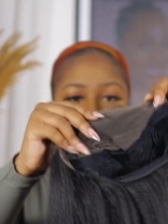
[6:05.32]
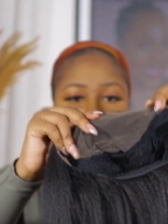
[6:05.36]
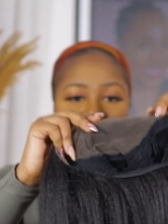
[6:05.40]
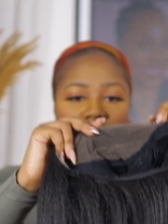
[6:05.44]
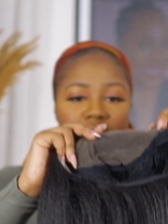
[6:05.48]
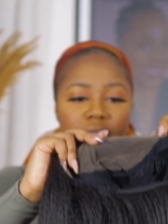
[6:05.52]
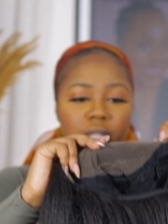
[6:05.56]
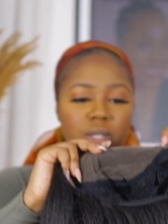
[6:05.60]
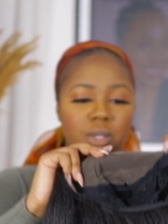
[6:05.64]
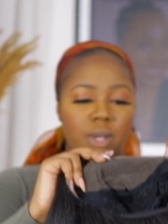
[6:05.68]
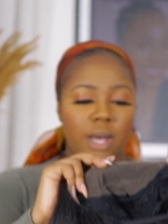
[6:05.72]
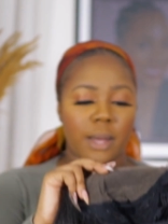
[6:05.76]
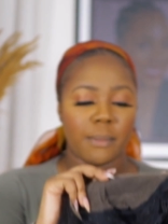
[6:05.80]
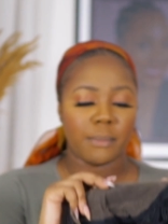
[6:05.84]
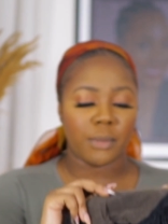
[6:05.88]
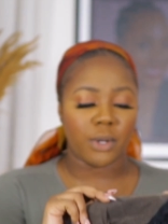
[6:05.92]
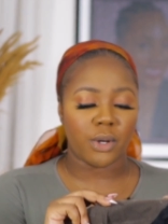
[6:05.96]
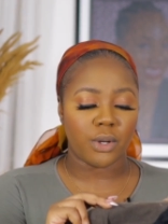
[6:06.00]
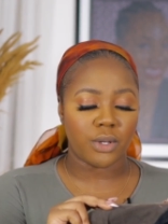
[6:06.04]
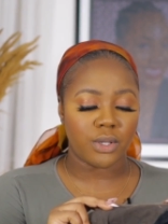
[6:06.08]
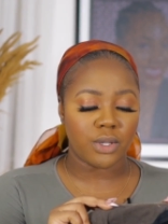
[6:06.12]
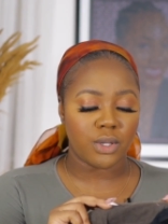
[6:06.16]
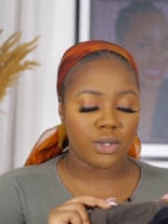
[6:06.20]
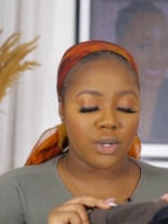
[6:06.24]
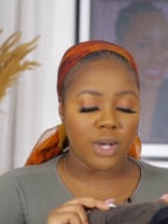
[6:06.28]
gray, so I'm
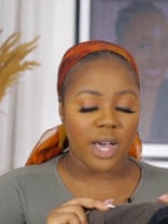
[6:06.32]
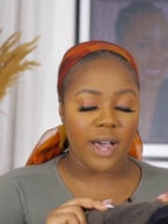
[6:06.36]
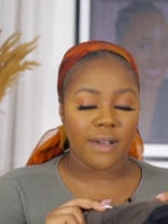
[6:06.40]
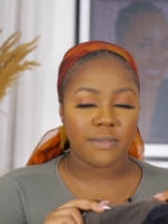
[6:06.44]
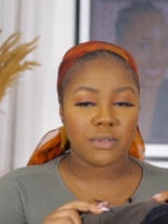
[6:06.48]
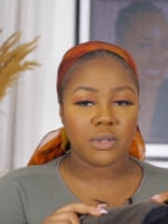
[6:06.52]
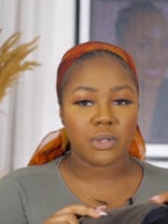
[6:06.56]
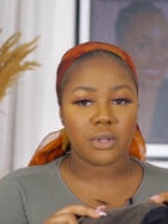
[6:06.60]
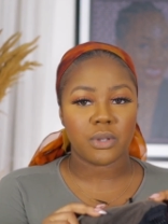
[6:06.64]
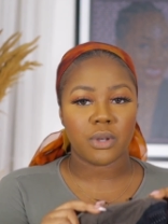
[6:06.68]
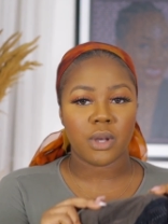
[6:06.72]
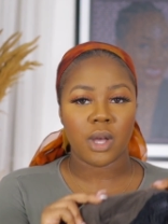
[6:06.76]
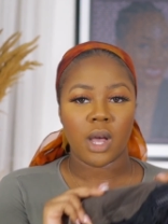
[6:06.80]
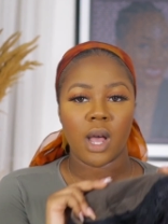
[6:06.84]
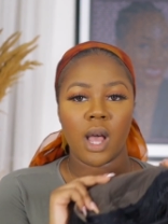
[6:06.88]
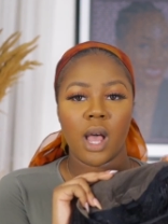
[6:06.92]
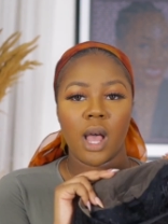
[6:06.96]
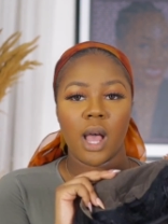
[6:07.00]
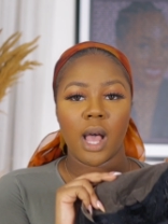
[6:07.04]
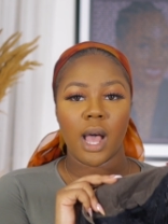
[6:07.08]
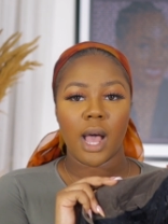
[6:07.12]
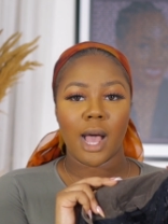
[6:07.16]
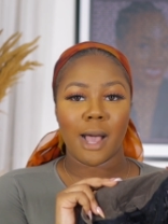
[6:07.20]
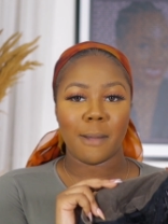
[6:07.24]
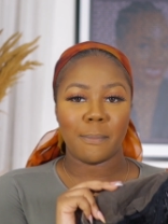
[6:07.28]
going to have to
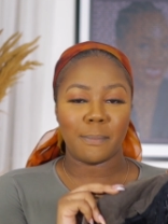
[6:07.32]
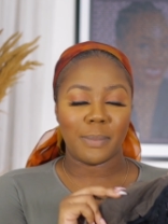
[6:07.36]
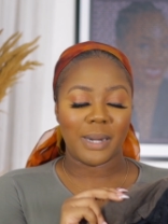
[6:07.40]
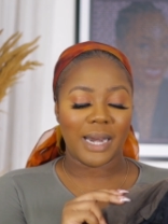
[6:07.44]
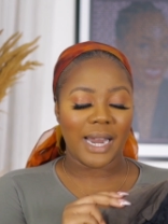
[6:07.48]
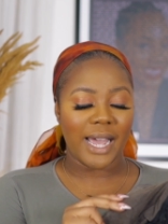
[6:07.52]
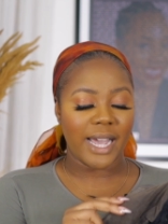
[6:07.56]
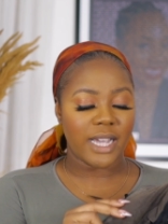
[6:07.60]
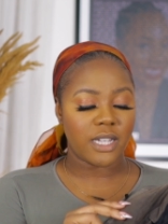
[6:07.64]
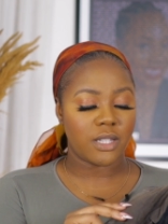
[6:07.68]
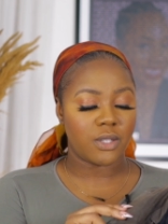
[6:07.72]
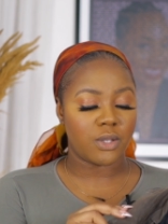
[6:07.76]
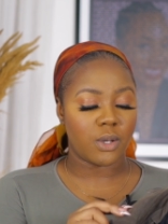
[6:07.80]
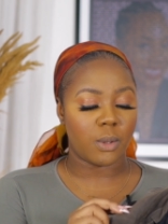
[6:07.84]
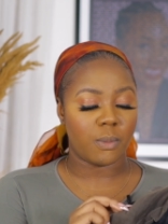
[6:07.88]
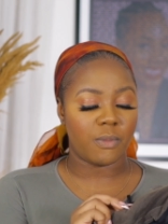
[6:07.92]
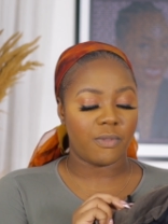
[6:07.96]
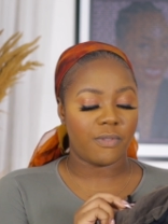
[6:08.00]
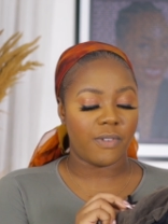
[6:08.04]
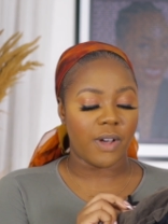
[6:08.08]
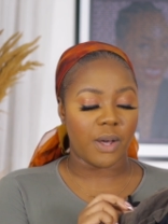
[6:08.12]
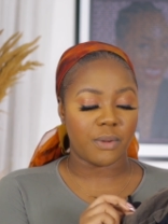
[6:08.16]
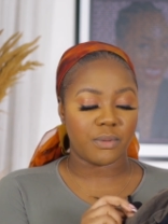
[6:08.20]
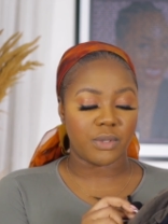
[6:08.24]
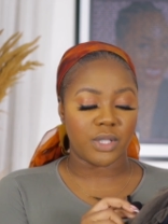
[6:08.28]
apply some
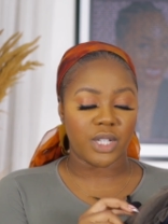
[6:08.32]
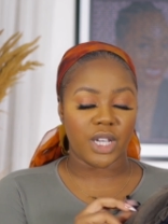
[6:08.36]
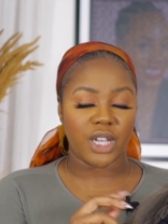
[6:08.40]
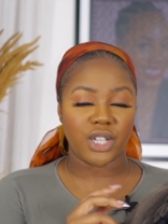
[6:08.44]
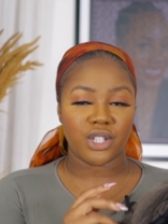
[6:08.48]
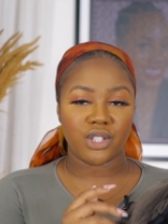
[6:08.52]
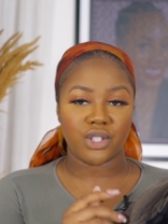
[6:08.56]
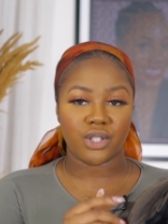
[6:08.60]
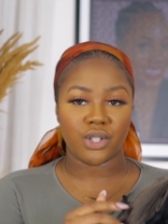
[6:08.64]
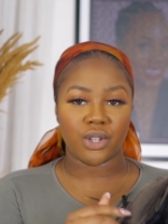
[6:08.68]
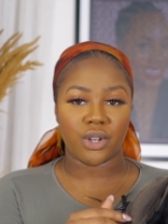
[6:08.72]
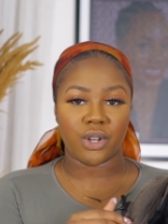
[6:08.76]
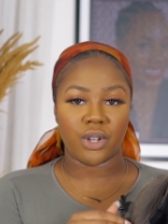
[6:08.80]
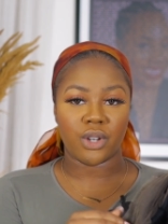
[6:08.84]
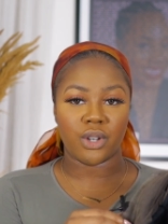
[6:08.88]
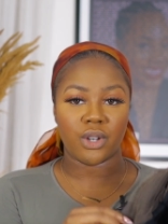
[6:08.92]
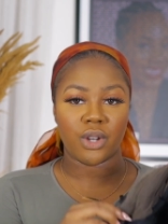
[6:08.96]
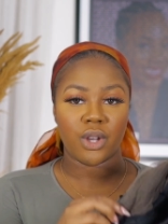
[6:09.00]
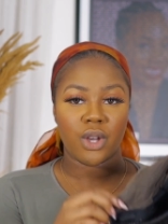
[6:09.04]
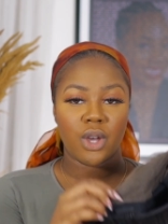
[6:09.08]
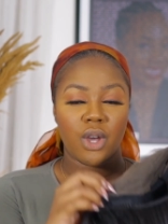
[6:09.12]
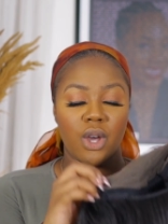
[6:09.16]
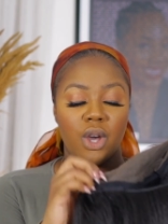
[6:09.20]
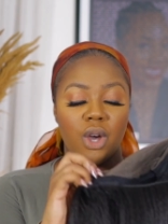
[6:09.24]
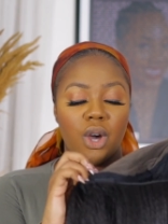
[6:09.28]
foundation
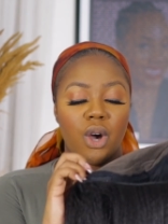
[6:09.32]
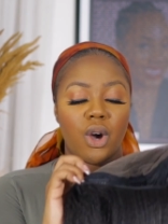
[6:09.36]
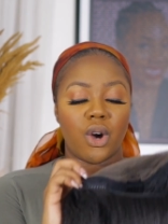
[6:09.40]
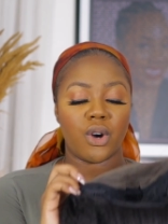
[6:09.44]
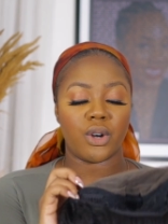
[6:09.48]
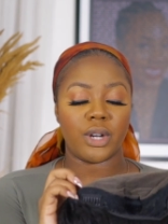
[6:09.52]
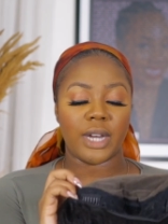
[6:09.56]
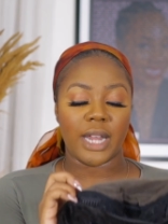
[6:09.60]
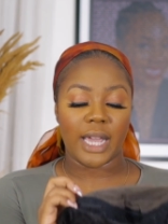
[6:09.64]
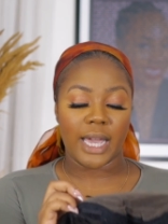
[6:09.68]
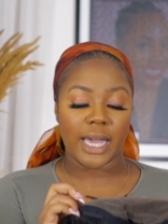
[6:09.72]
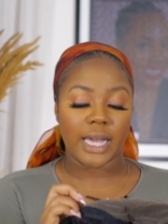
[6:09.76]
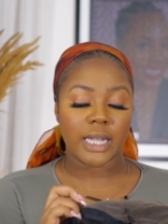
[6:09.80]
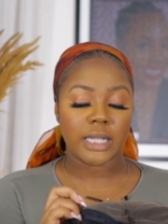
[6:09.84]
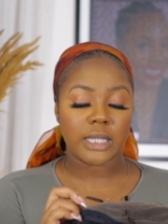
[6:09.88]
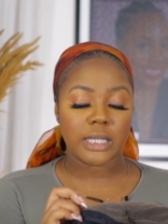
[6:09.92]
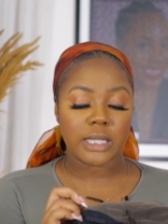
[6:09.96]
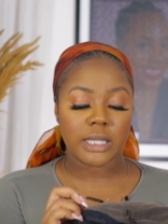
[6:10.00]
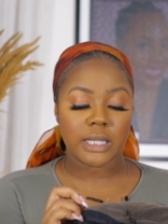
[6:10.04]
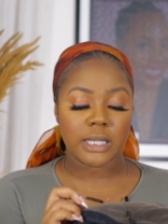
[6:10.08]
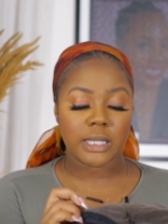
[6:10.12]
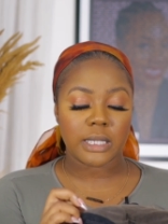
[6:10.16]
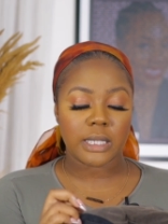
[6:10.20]
on it,